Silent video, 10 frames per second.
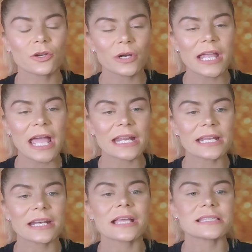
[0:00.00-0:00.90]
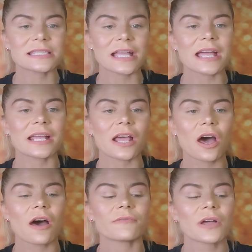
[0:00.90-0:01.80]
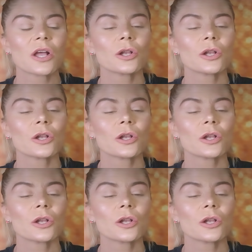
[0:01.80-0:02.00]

created instead of